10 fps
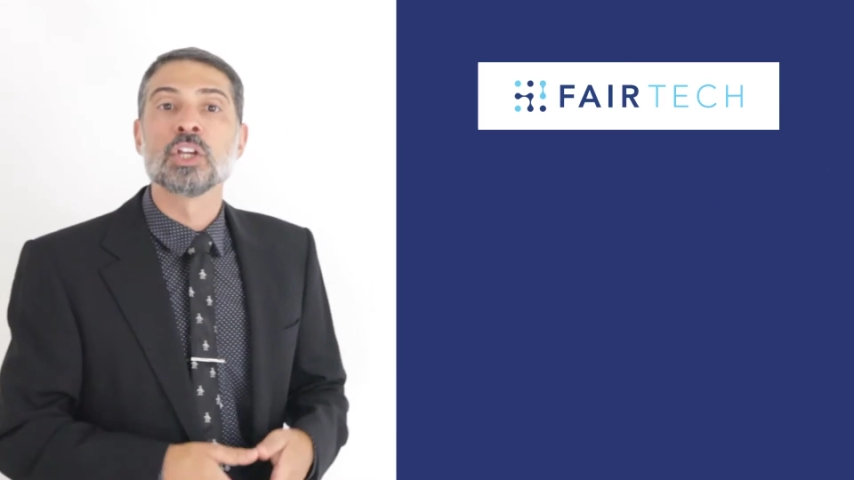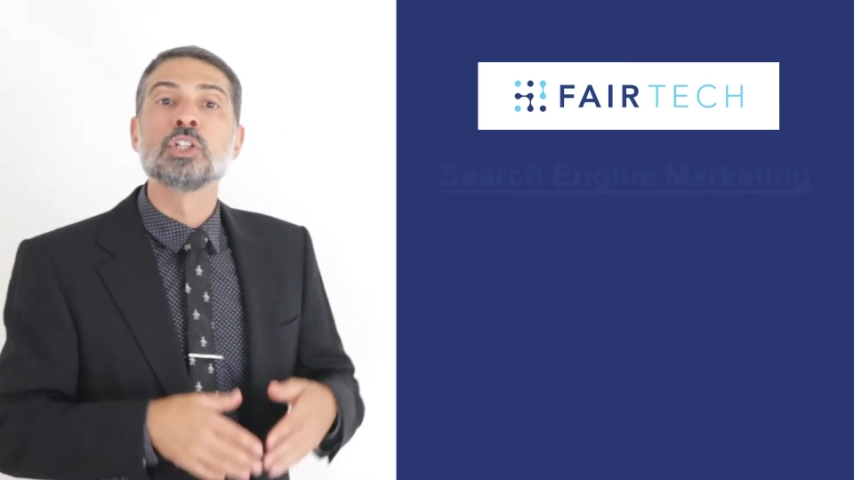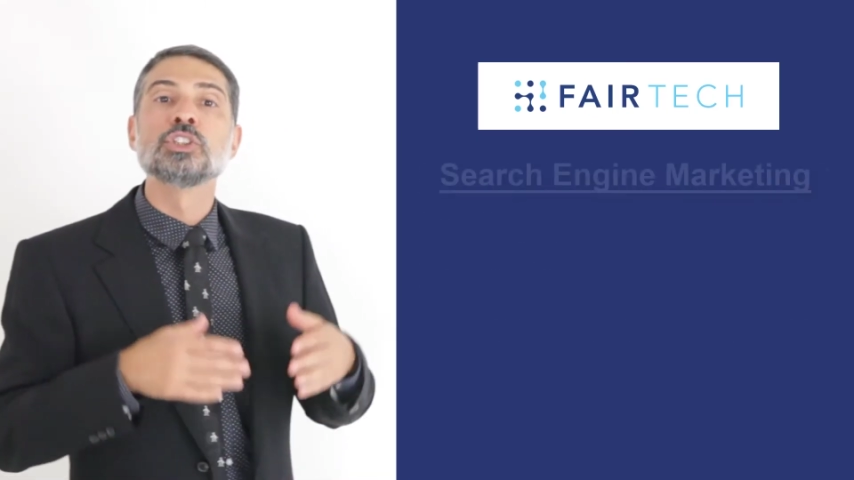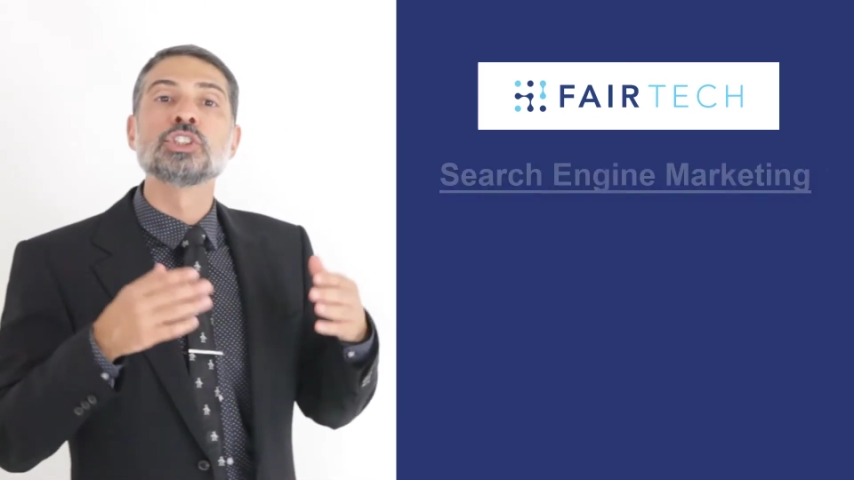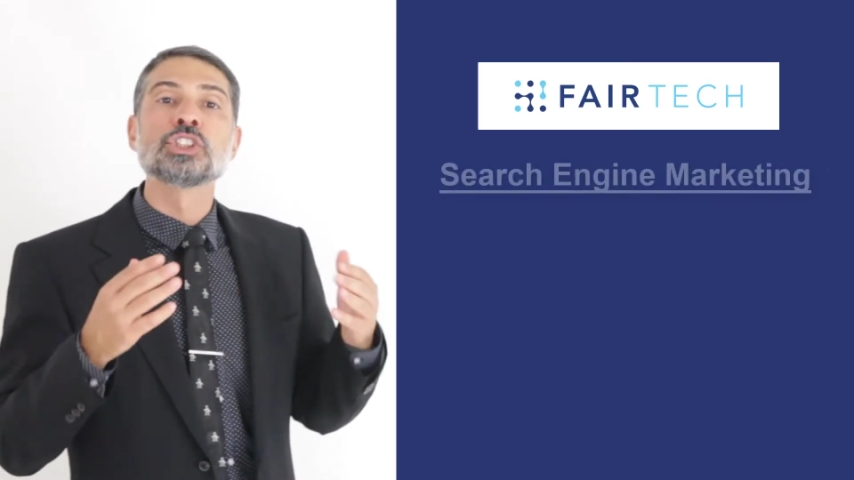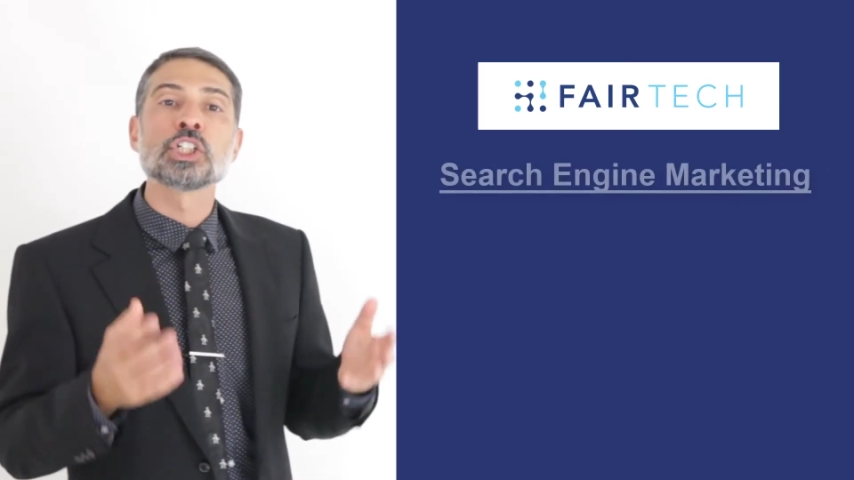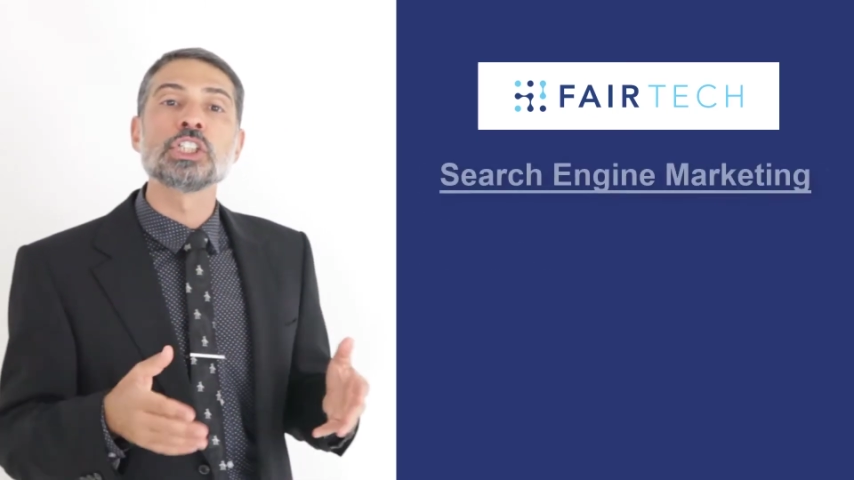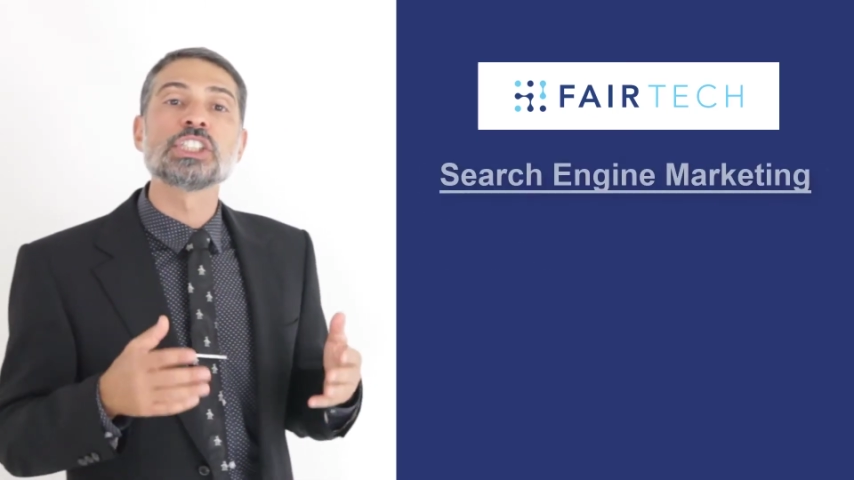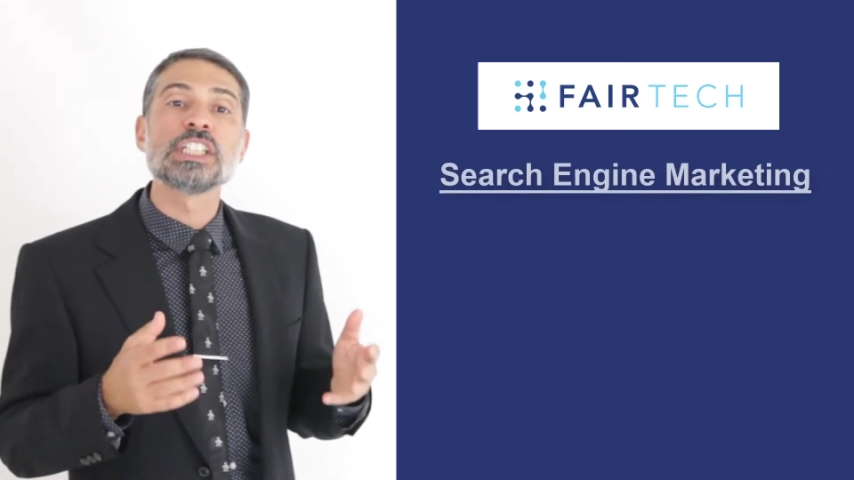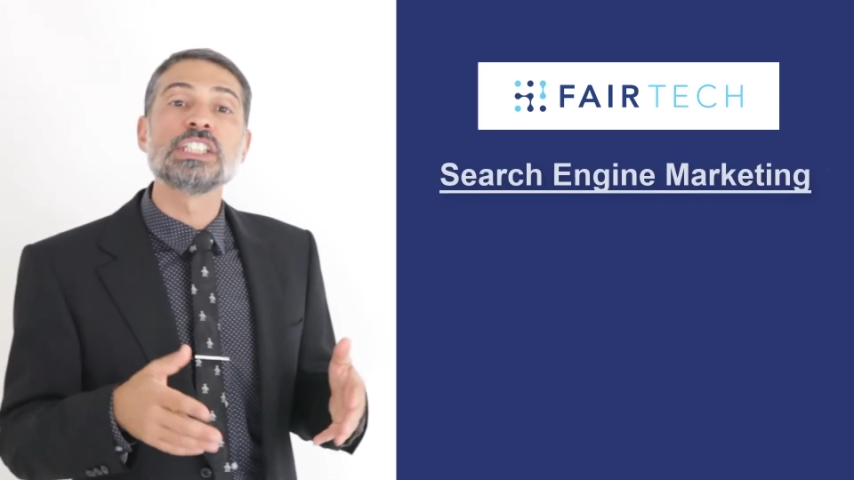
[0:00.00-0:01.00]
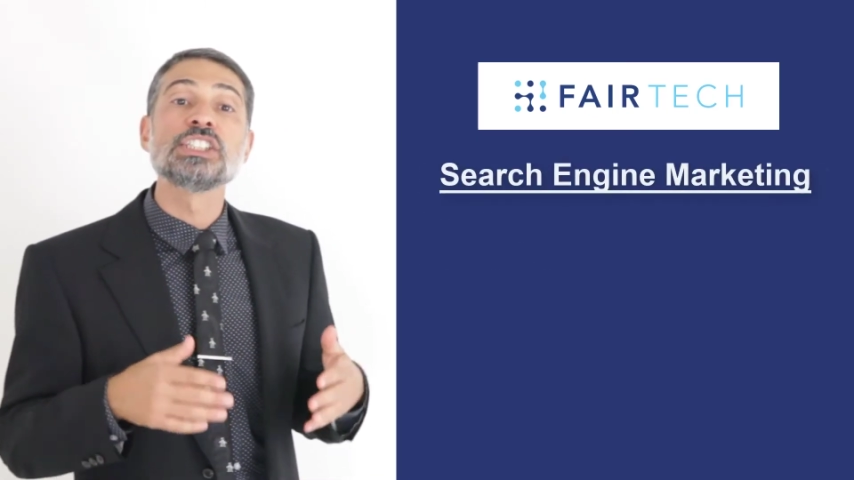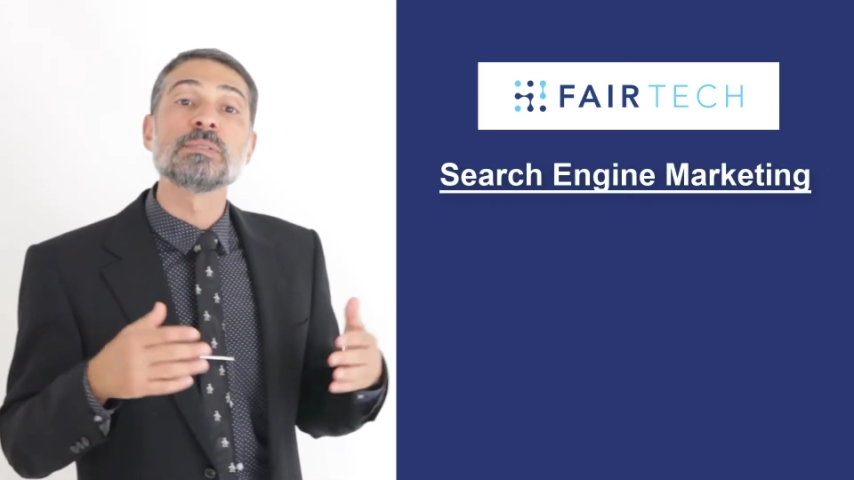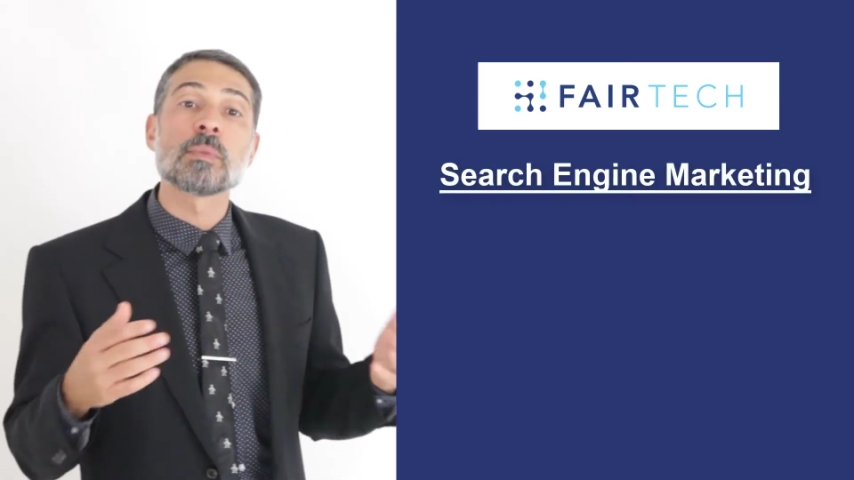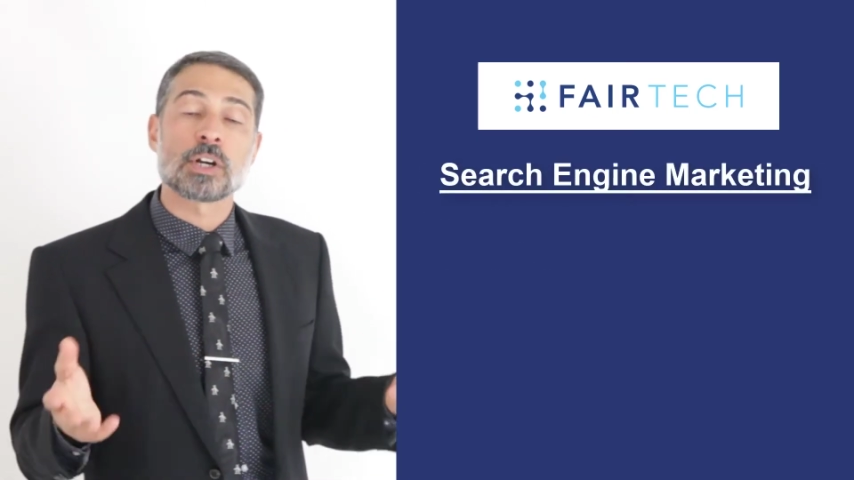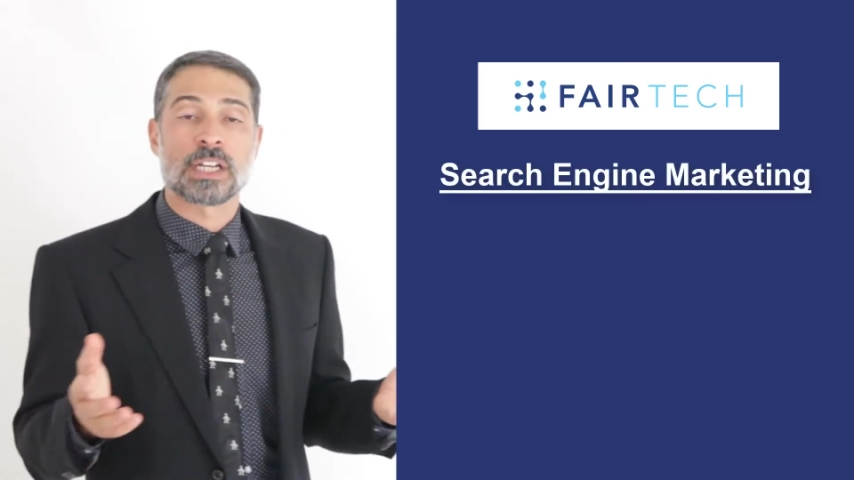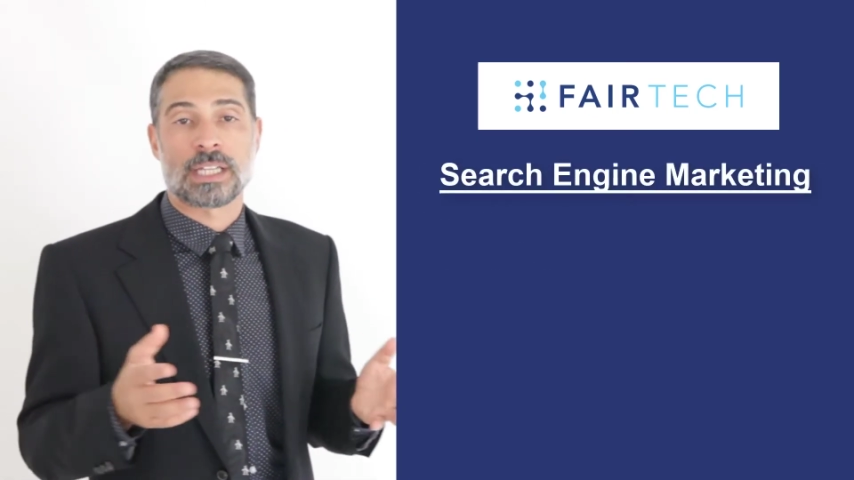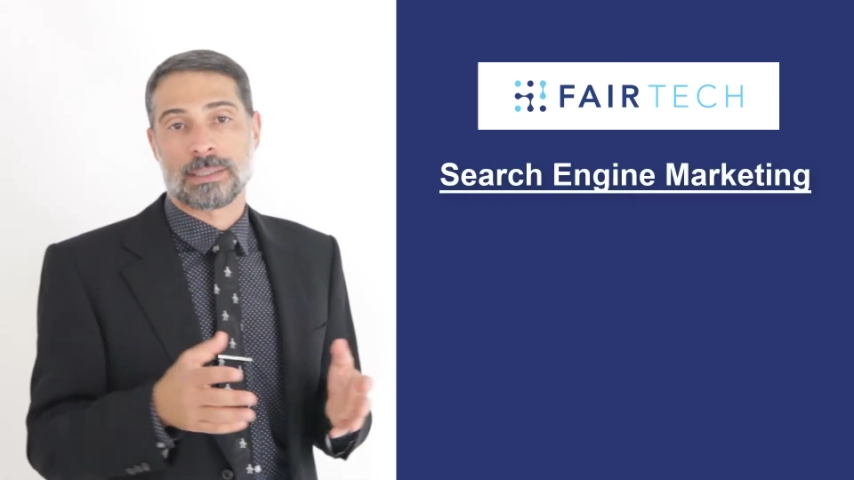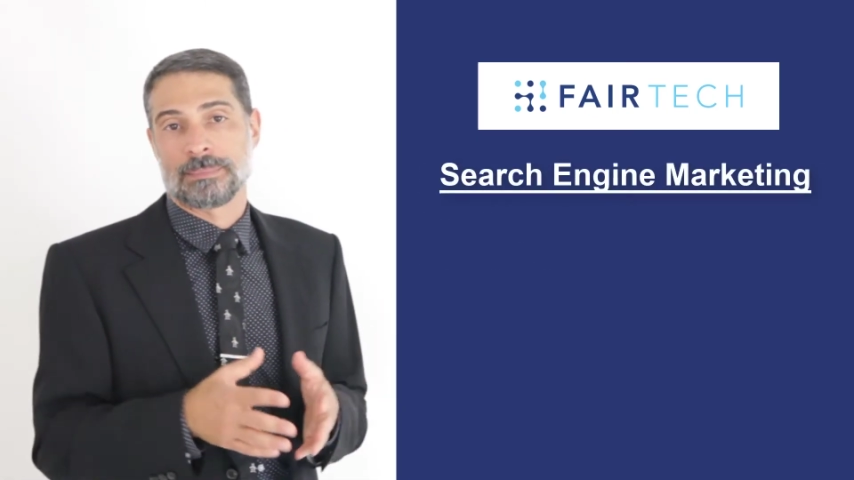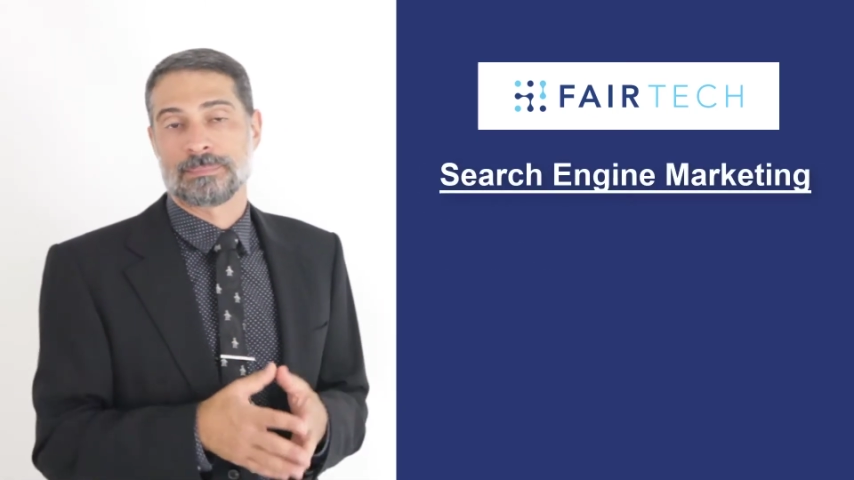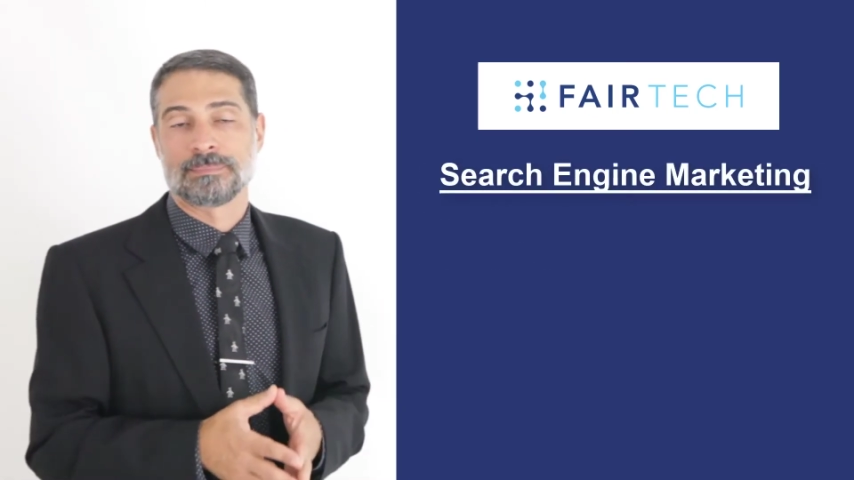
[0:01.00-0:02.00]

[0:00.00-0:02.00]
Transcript: Search engine marketing,